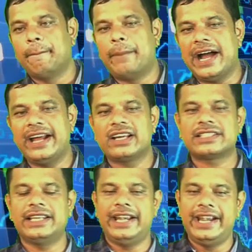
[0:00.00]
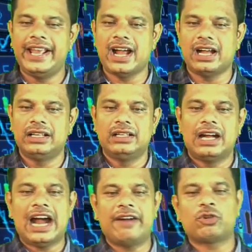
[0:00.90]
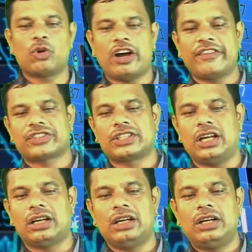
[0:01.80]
buyers in India have to option